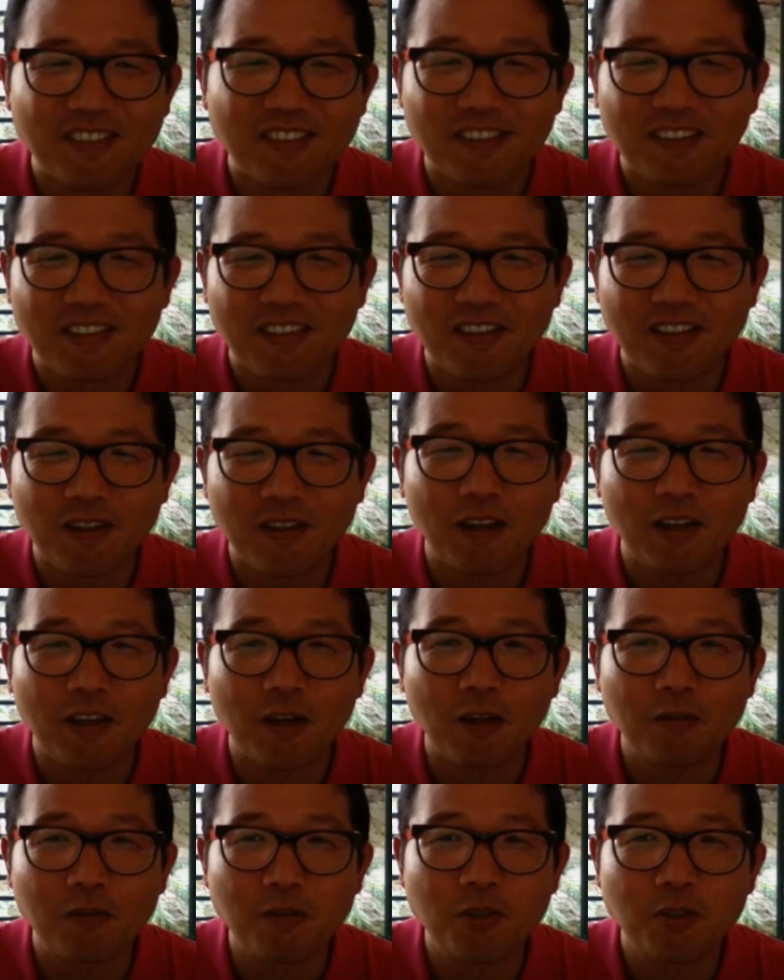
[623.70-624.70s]
I
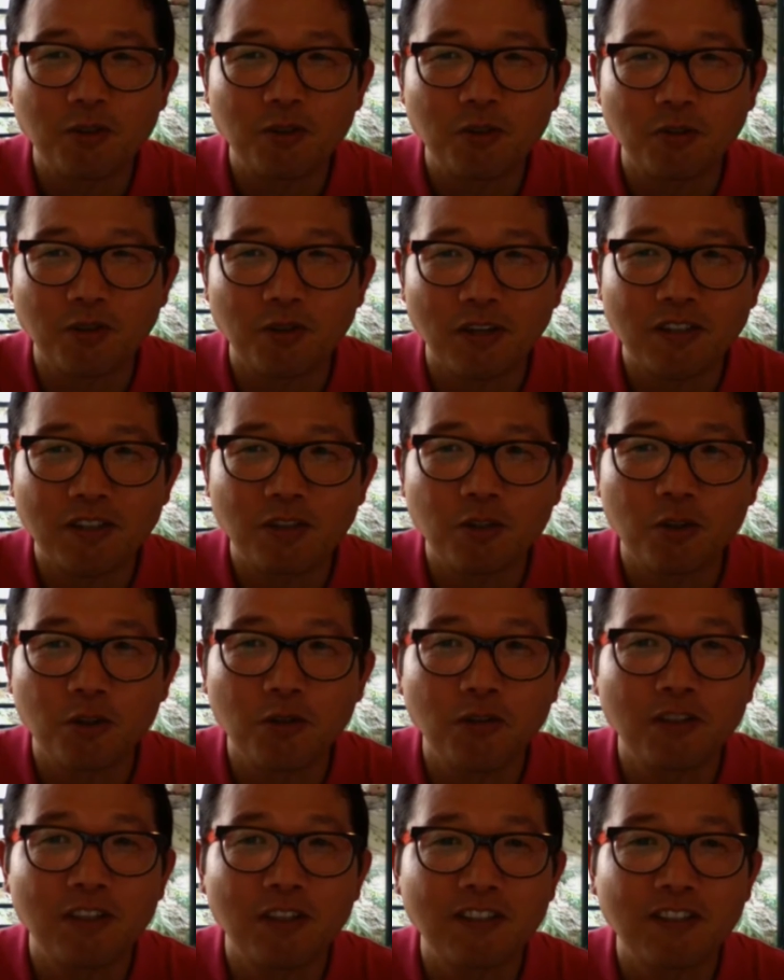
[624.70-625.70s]
love to. I
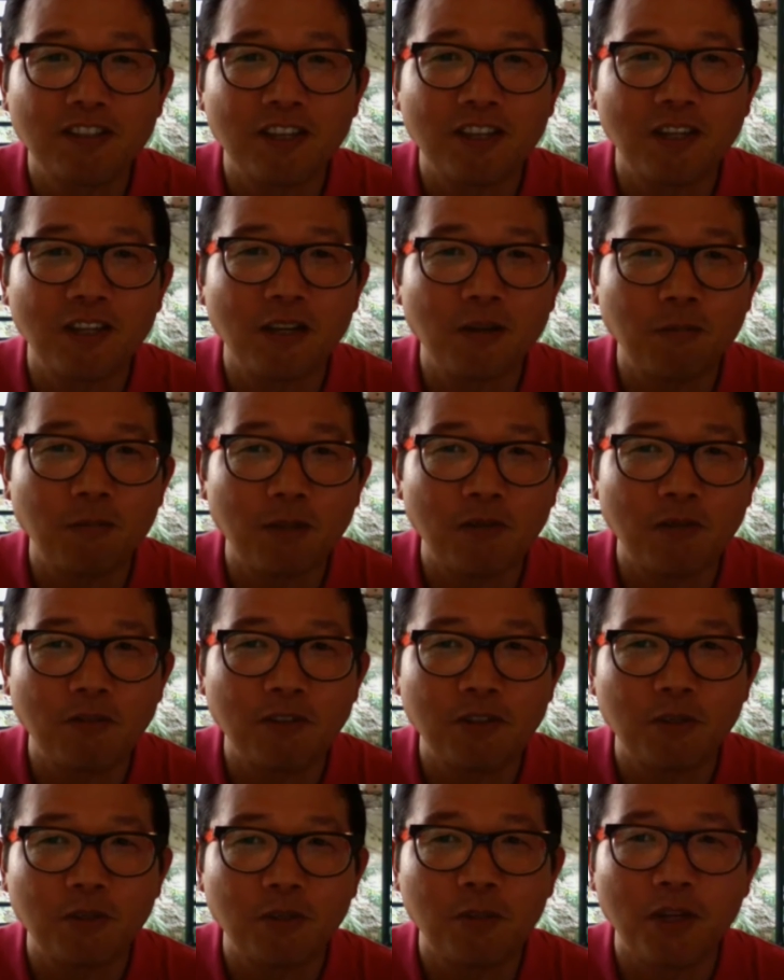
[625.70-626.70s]
discovered that I am a
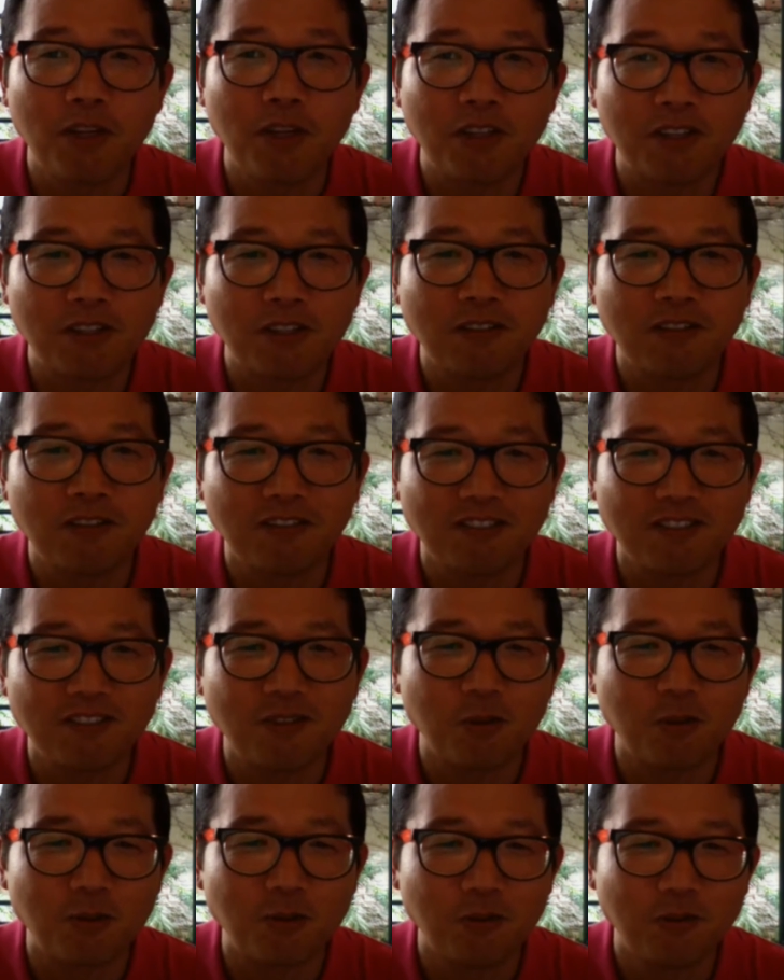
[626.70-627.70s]
video maker
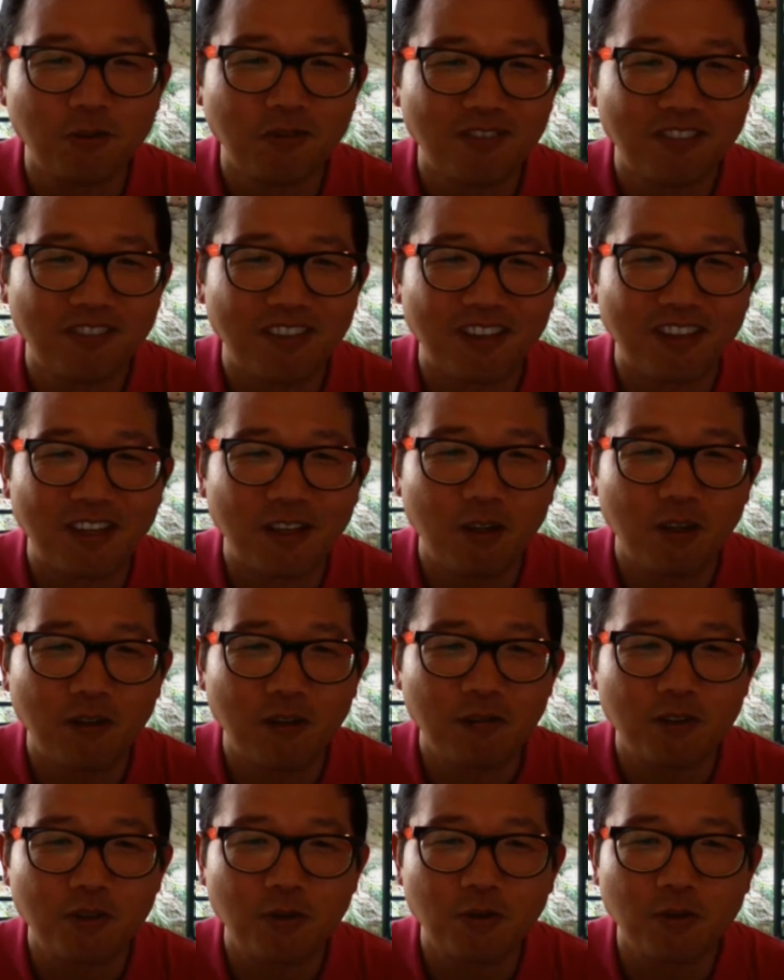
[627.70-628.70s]
too. I
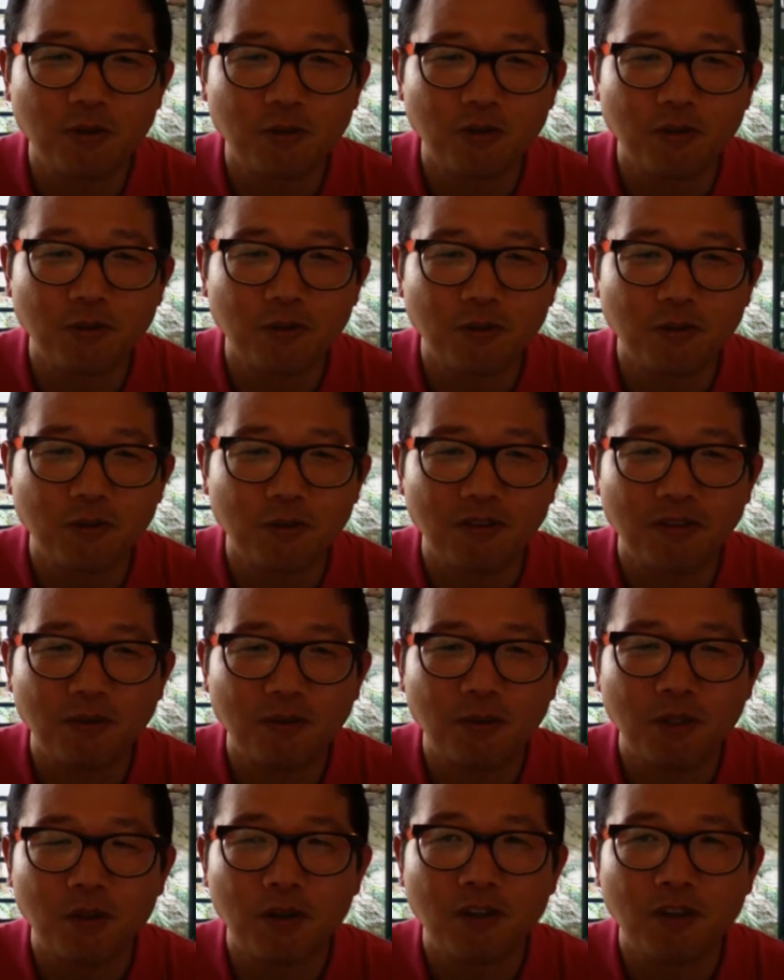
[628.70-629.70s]
love to
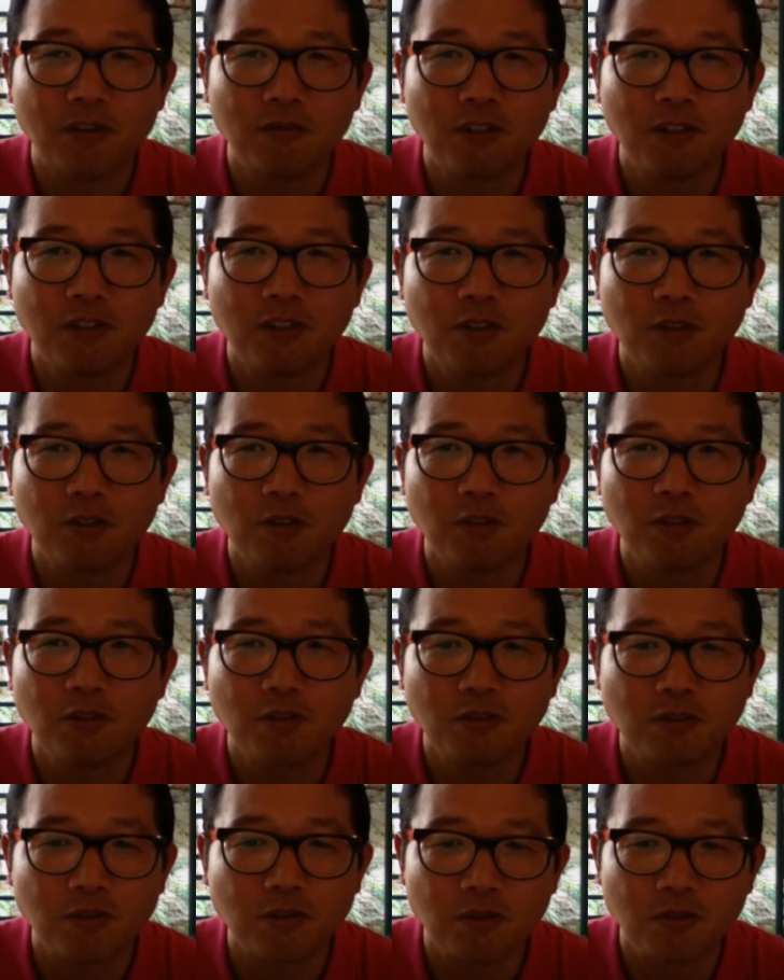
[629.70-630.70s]
record videos.